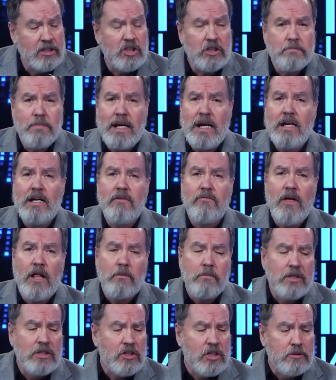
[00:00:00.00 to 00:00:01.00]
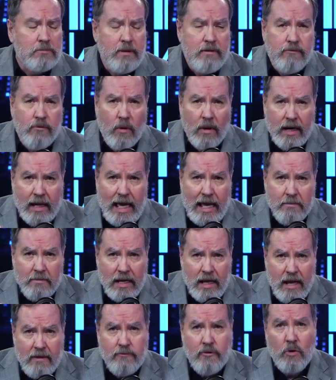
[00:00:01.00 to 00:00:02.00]
This has been in development since before I
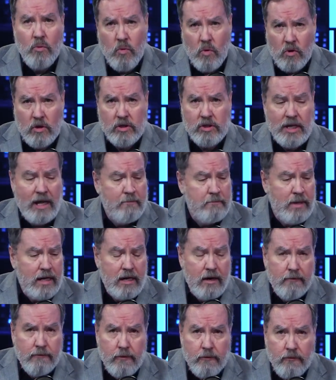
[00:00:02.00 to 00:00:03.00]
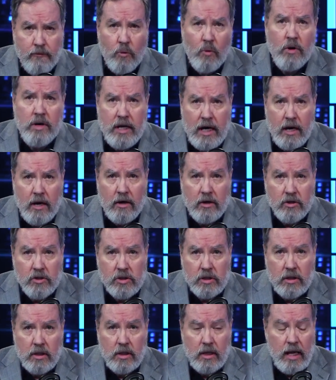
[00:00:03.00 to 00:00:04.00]
came to InfoWars, and I've been here for 4
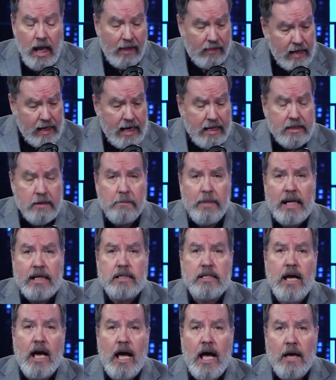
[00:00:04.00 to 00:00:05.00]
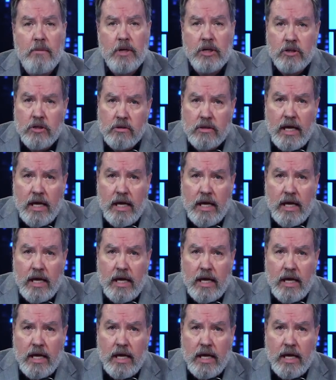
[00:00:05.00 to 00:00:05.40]
years. And then it hit the big time in